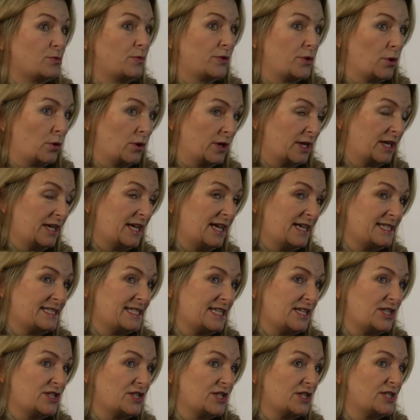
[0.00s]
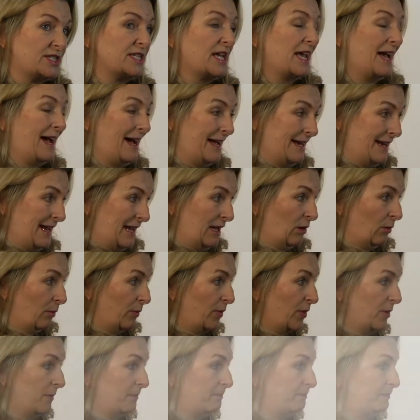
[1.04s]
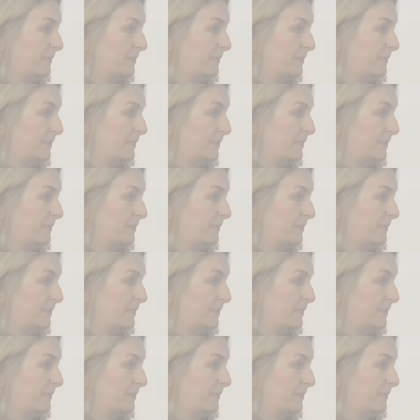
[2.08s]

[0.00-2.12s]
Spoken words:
with organisations and help them.